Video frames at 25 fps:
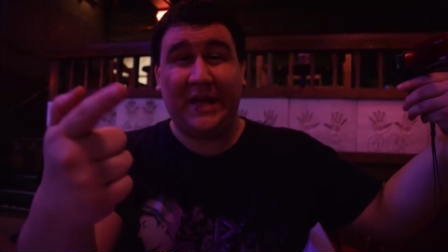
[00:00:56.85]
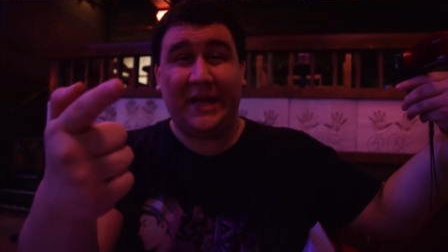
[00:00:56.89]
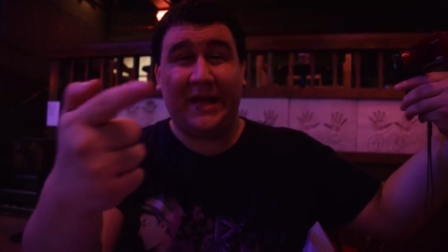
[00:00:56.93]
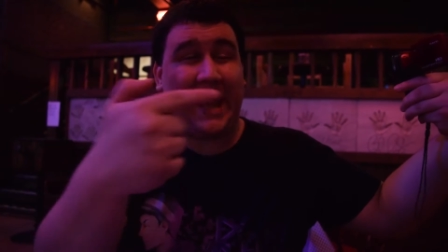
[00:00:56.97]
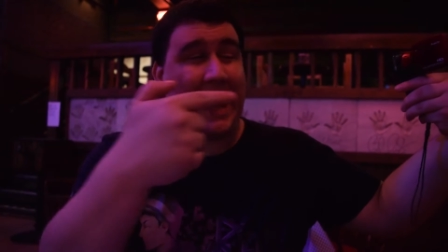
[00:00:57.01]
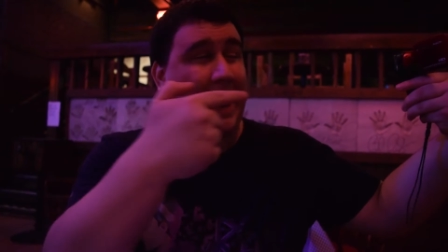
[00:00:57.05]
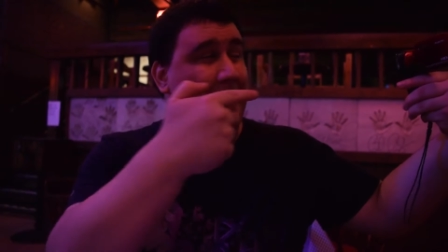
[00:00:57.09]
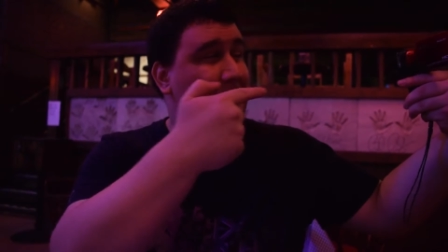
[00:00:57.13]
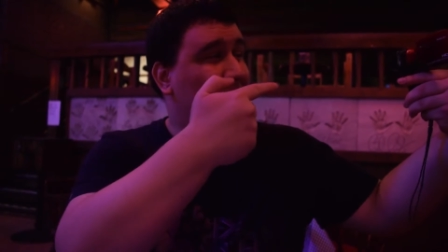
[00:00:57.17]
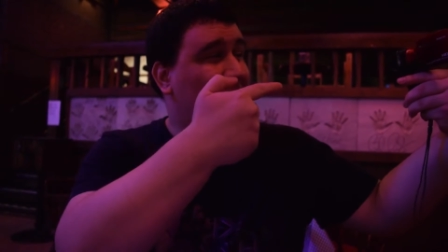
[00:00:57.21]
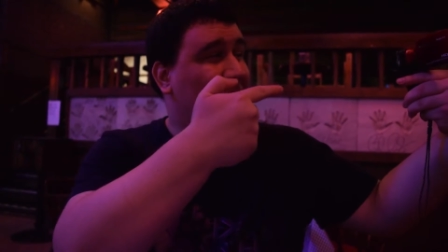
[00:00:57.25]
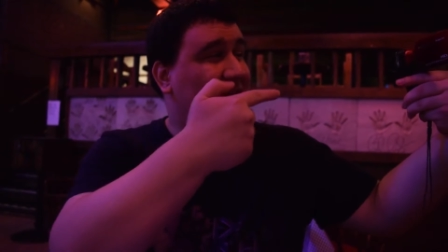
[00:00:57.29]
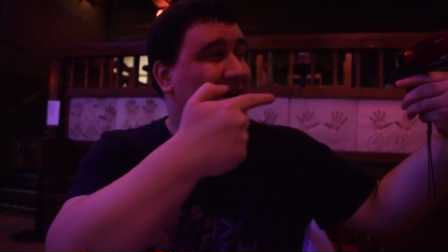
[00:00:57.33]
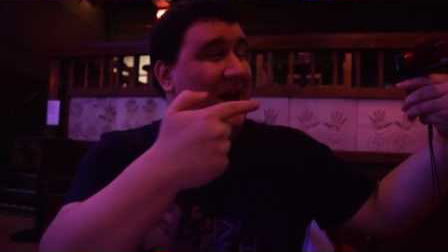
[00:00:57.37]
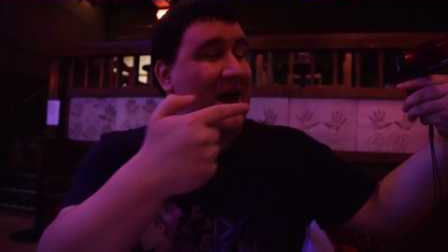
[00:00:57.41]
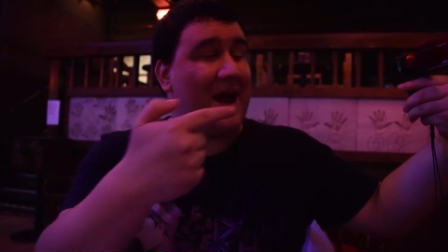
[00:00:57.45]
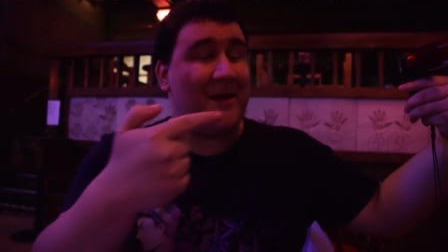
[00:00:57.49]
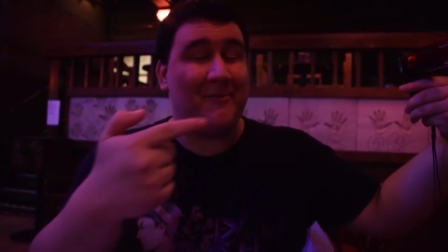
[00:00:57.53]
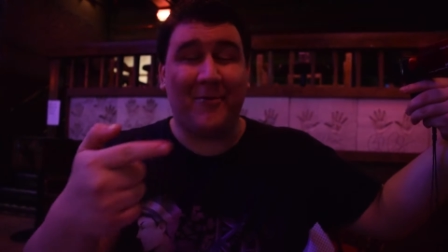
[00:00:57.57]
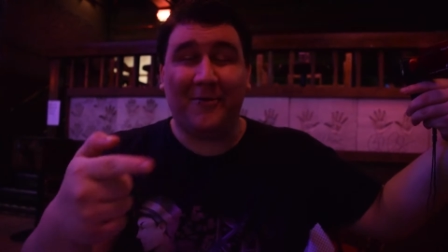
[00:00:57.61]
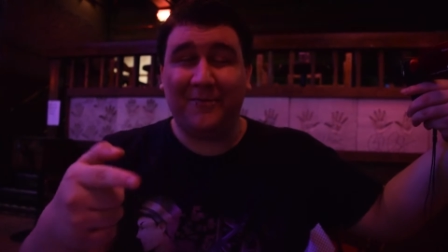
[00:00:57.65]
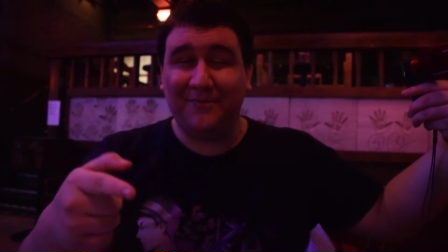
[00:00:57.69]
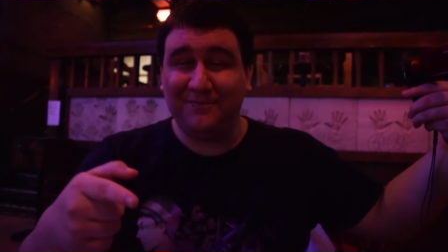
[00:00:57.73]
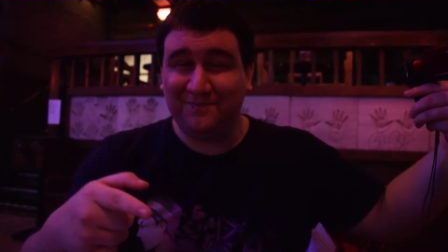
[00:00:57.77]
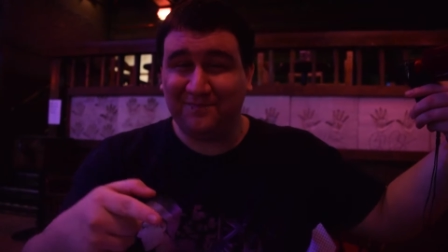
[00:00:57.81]
Camera,
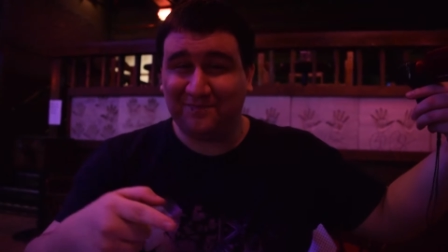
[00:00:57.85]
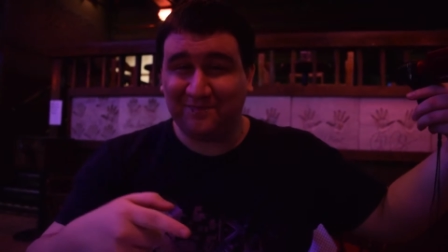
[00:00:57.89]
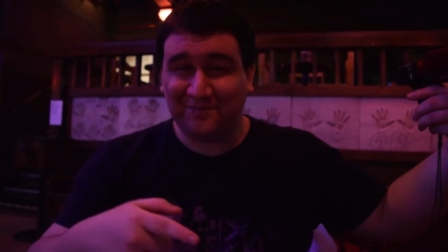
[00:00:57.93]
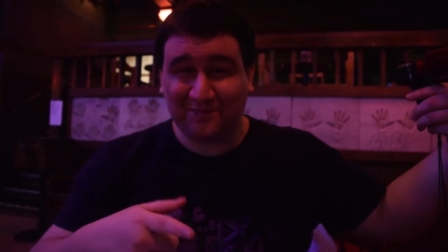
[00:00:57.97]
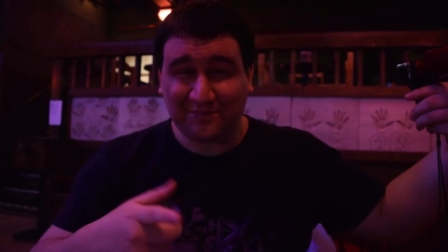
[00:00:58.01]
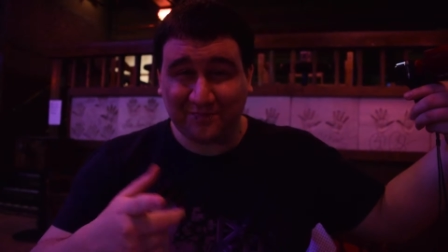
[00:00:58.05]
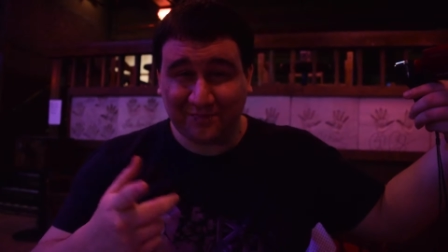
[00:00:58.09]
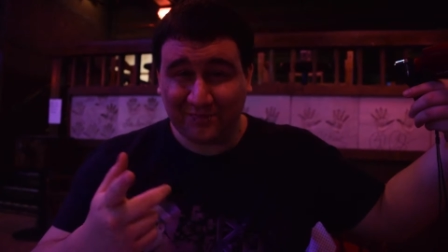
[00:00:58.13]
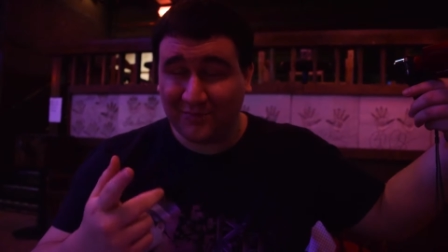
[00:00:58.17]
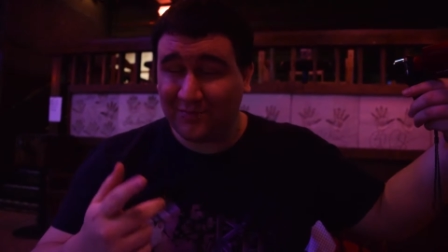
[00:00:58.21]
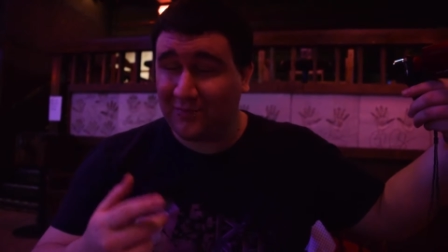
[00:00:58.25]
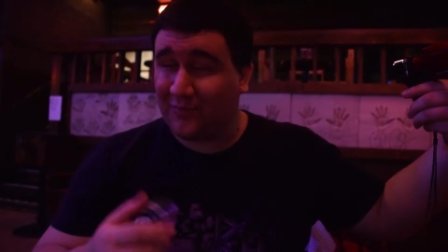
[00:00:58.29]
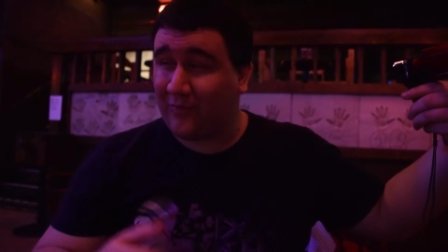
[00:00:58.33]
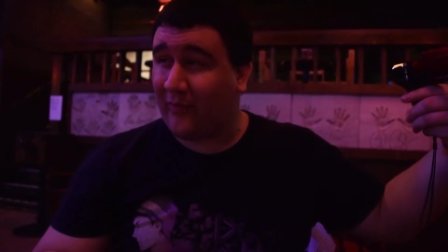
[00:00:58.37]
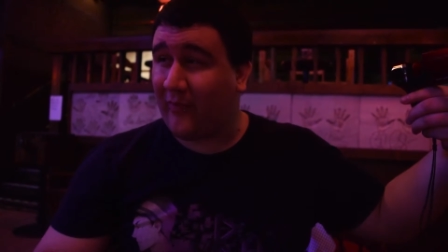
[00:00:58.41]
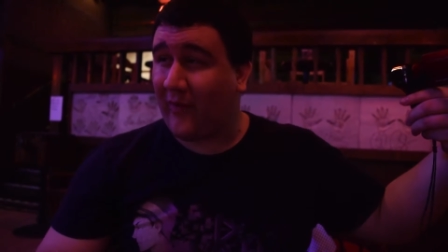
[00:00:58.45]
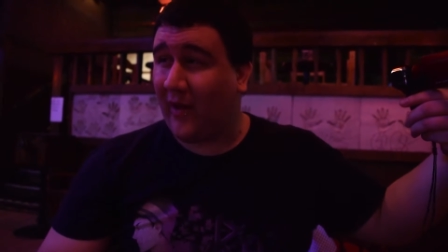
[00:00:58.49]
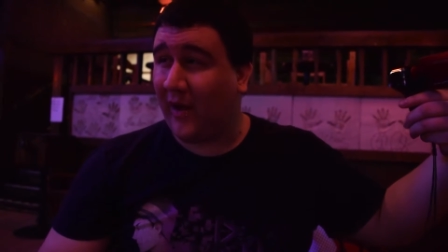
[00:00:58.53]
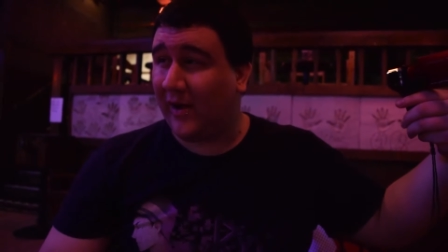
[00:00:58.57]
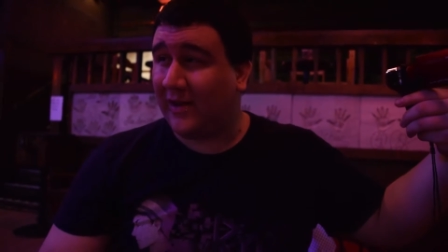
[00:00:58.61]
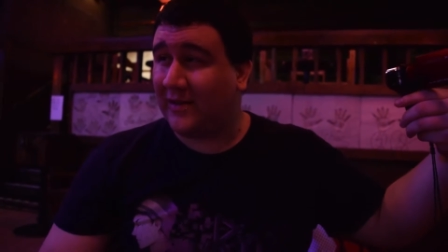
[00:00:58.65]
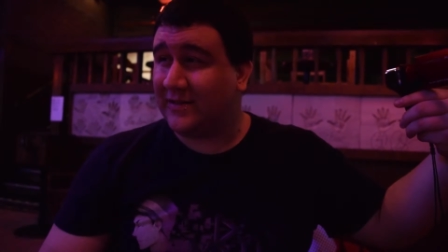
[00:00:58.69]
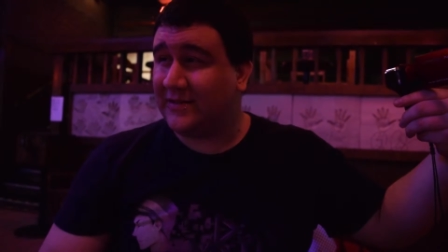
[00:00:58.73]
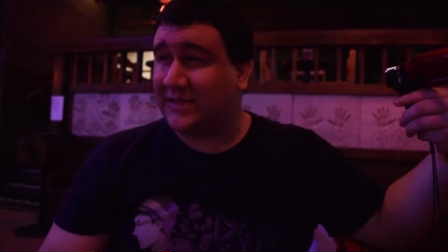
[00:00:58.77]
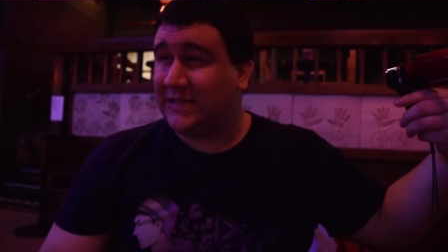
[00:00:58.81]
camera. Should get a
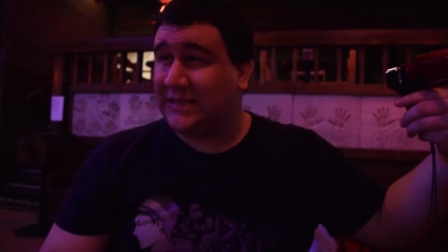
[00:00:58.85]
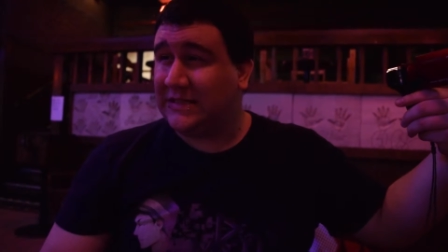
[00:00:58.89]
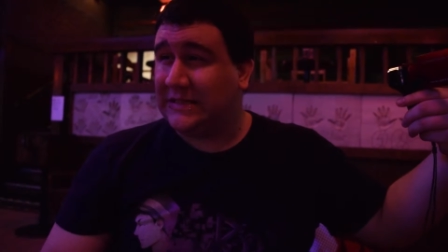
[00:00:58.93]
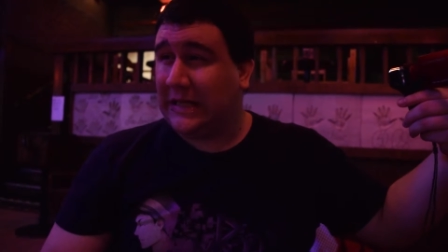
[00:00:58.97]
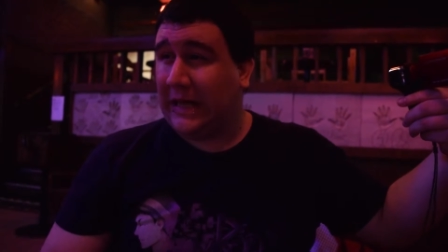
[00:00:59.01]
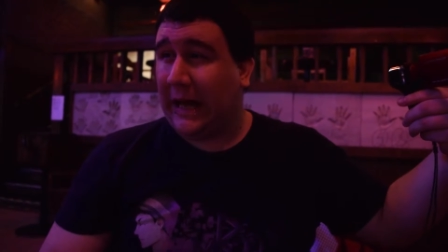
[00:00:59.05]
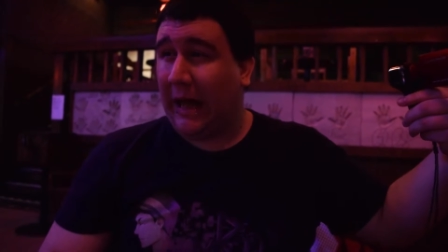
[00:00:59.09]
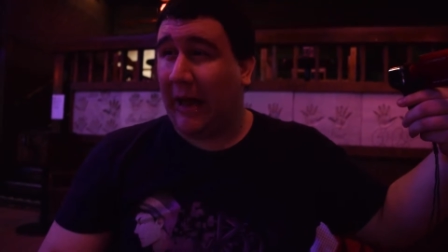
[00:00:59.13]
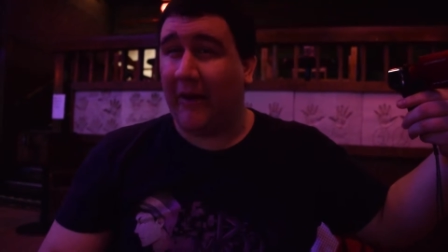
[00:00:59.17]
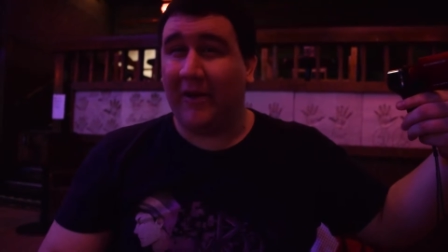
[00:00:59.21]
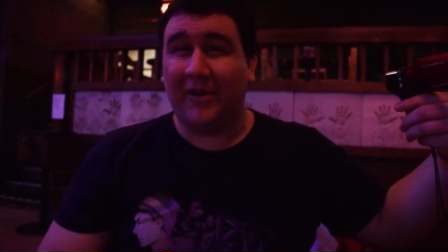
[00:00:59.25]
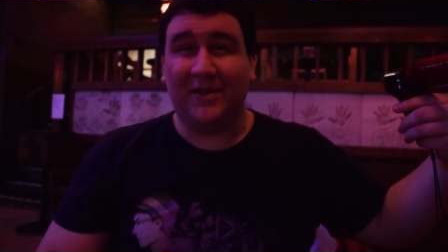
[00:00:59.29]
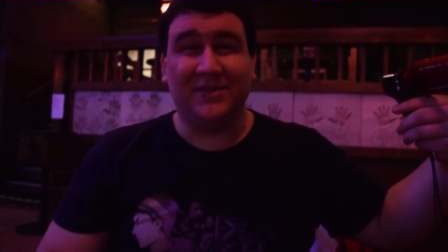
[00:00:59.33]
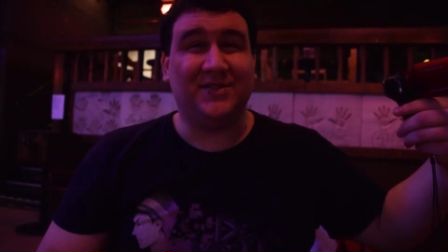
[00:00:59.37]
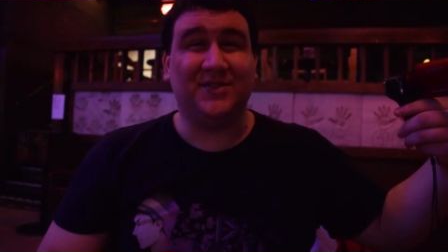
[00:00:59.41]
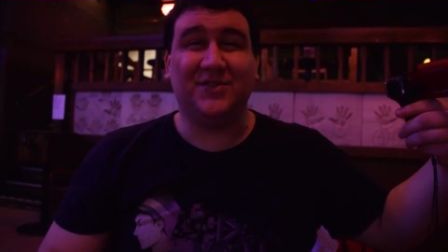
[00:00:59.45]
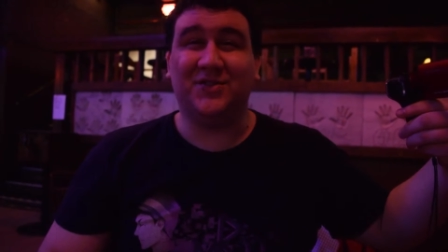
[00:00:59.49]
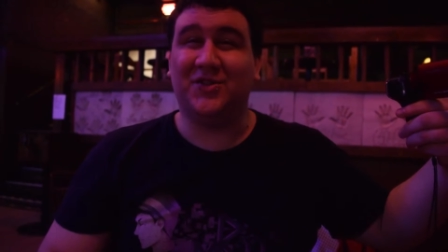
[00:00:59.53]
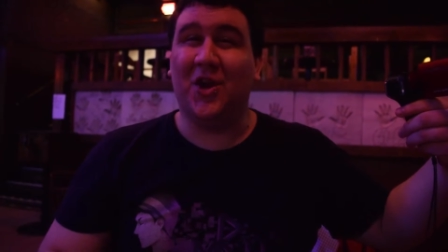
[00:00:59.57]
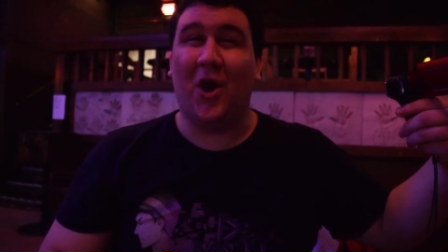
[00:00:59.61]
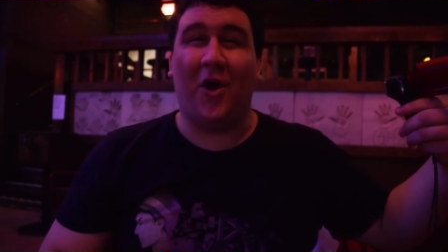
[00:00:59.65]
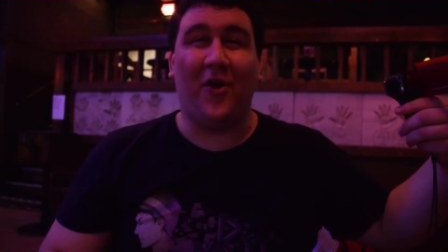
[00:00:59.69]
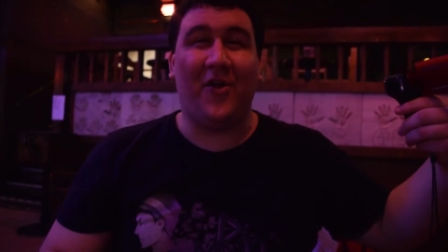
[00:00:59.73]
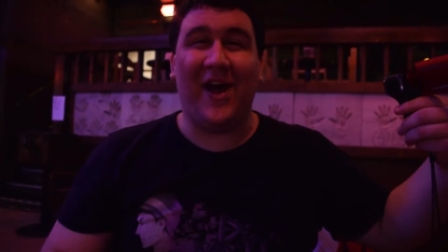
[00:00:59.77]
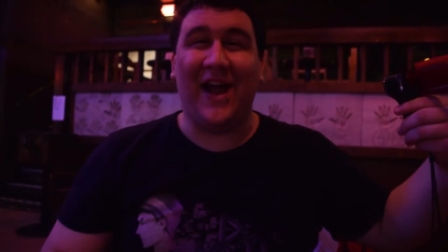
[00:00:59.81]
second one to get a second
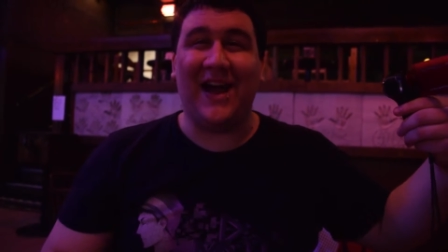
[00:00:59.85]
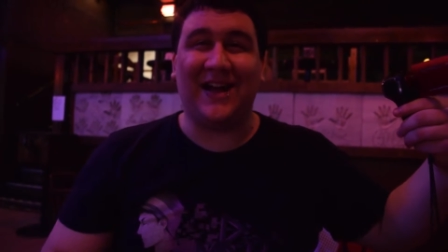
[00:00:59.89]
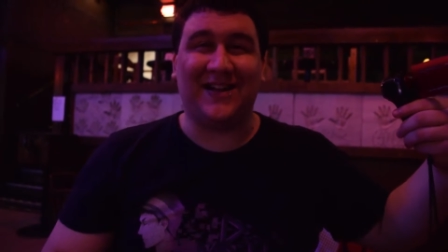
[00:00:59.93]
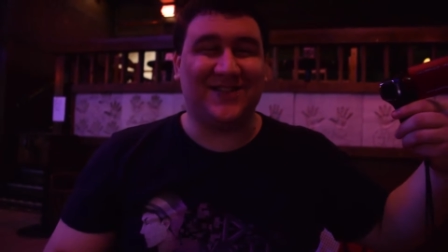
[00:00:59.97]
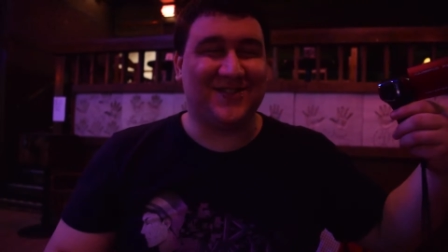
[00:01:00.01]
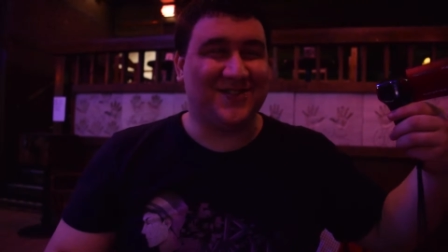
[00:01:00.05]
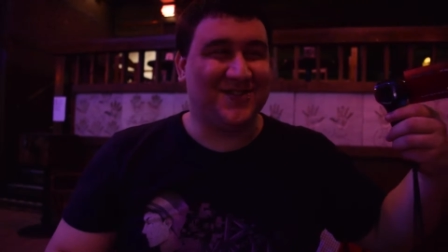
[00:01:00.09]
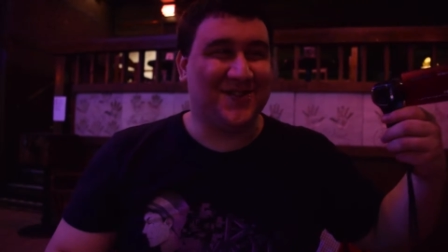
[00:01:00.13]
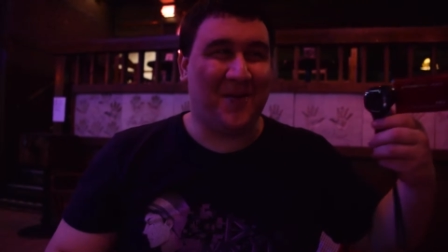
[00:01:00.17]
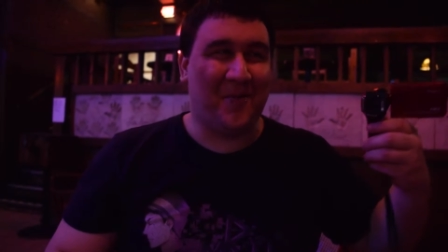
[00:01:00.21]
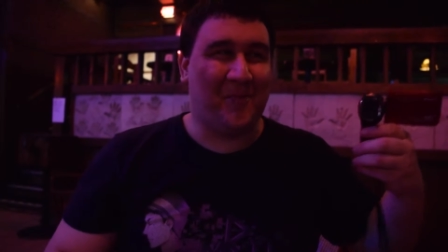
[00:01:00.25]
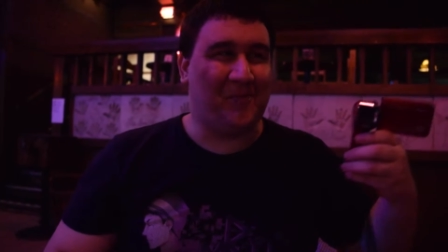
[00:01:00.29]
opinion. No thanks.